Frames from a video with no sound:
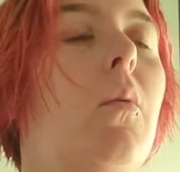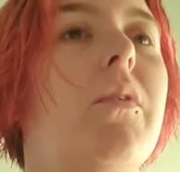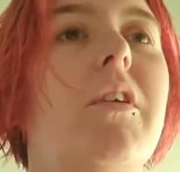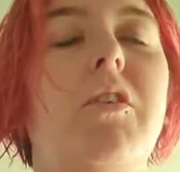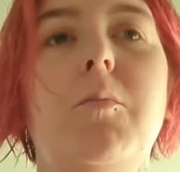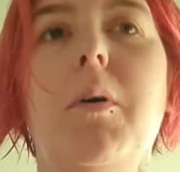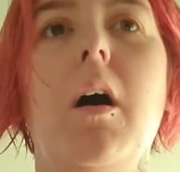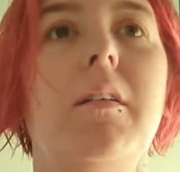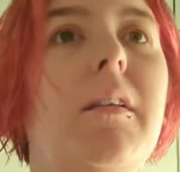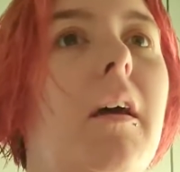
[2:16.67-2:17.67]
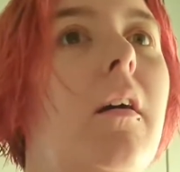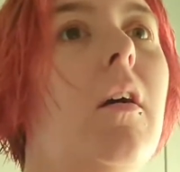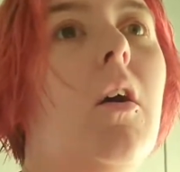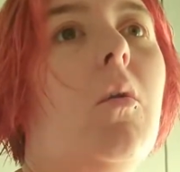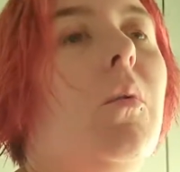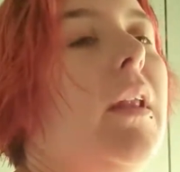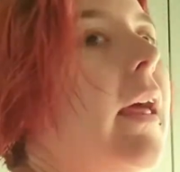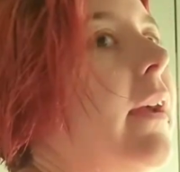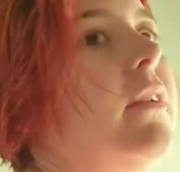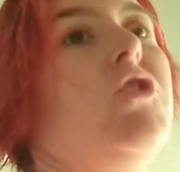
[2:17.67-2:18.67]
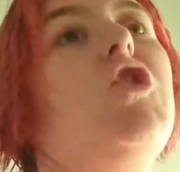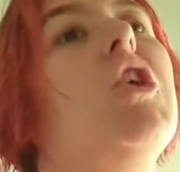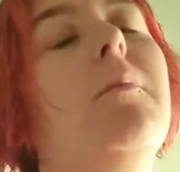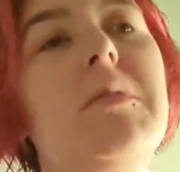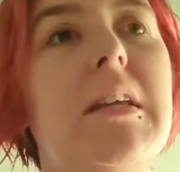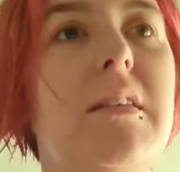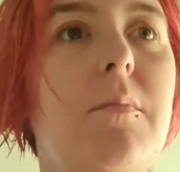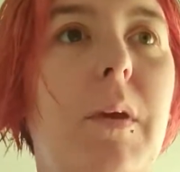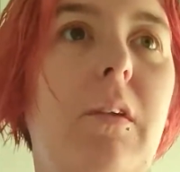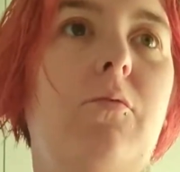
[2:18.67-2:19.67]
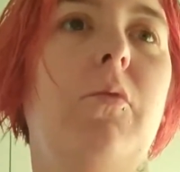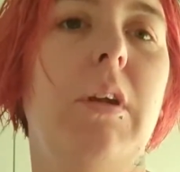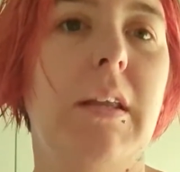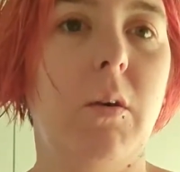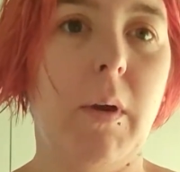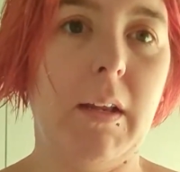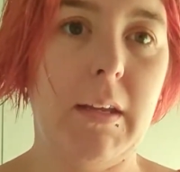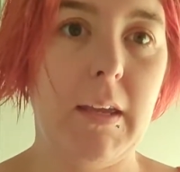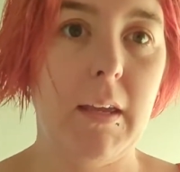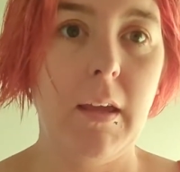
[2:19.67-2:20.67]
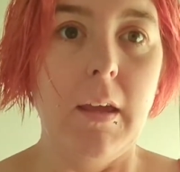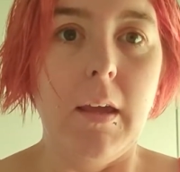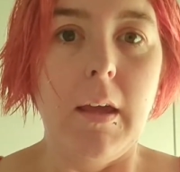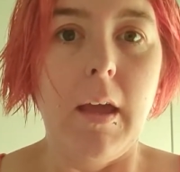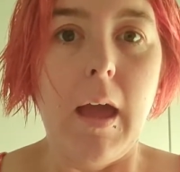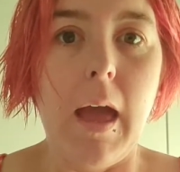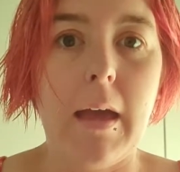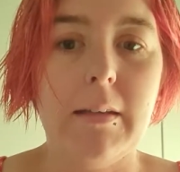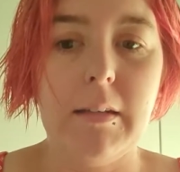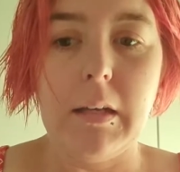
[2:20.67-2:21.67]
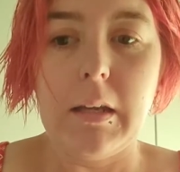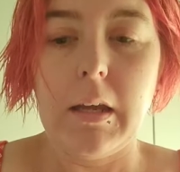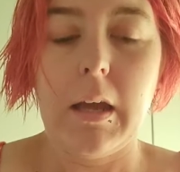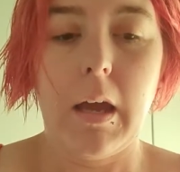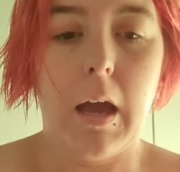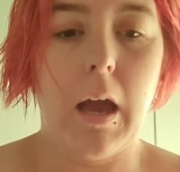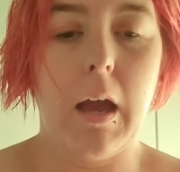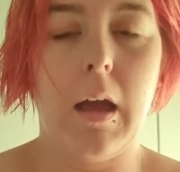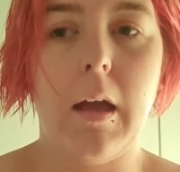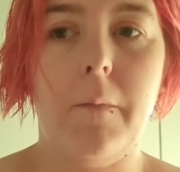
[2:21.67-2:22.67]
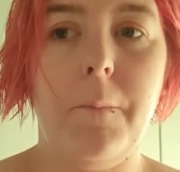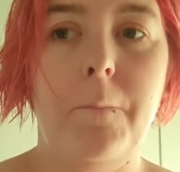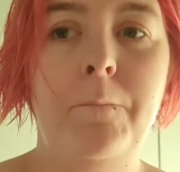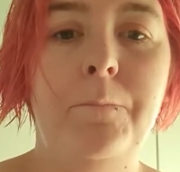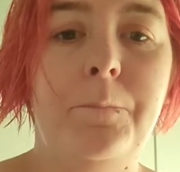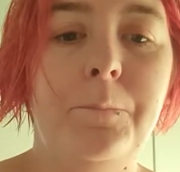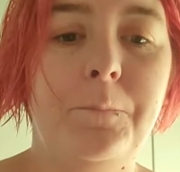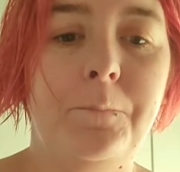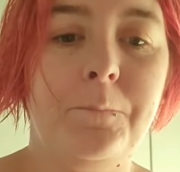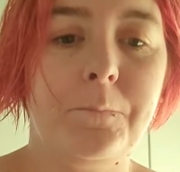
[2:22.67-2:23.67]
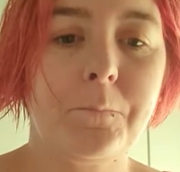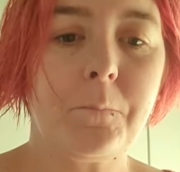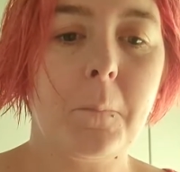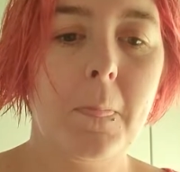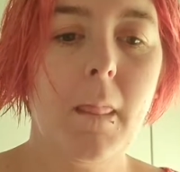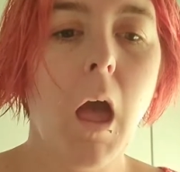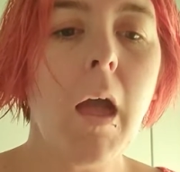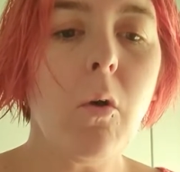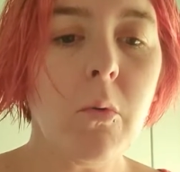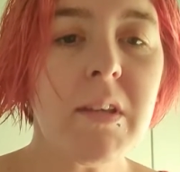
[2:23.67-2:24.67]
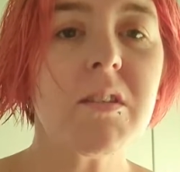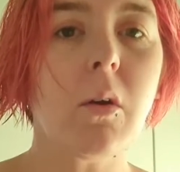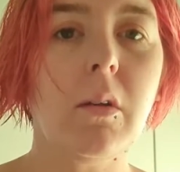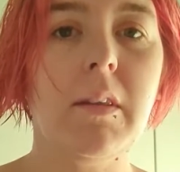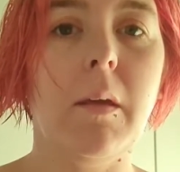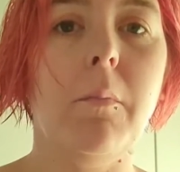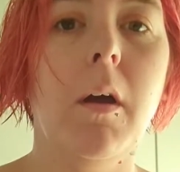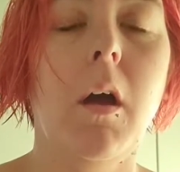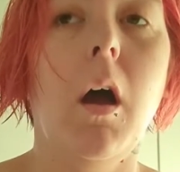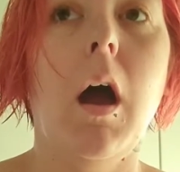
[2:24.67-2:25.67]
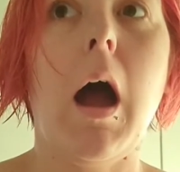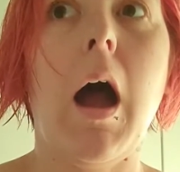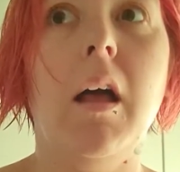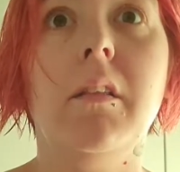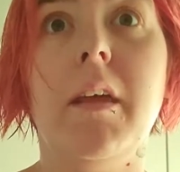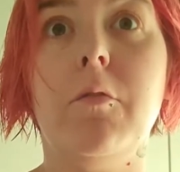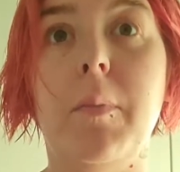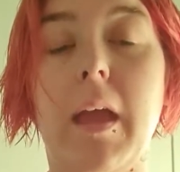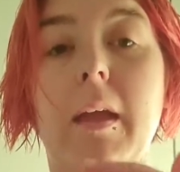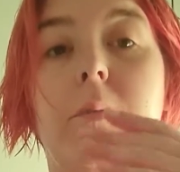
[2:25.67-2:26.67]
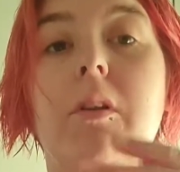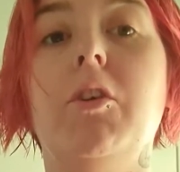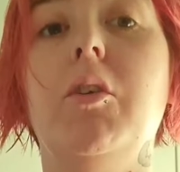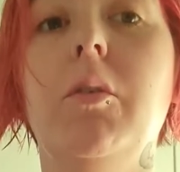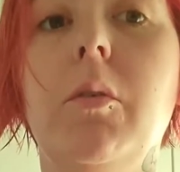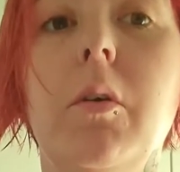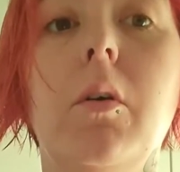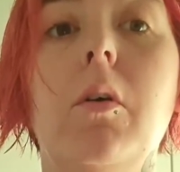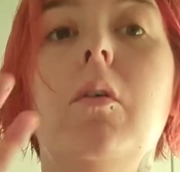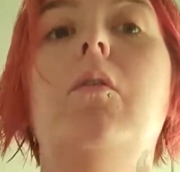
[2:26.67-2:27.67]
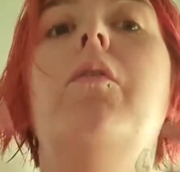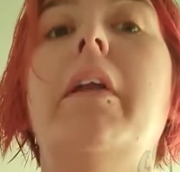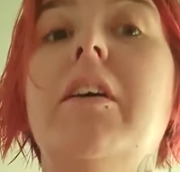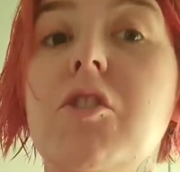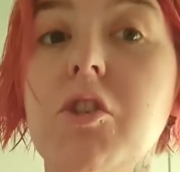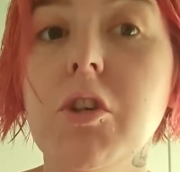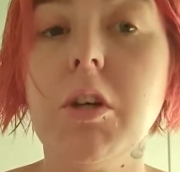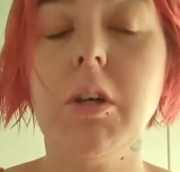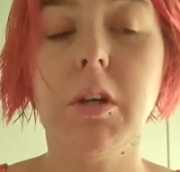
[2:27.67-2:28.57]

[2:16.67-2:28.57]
with a new partner, we, like, jumped into bed really quickly, and I always told them I'll never be able to finish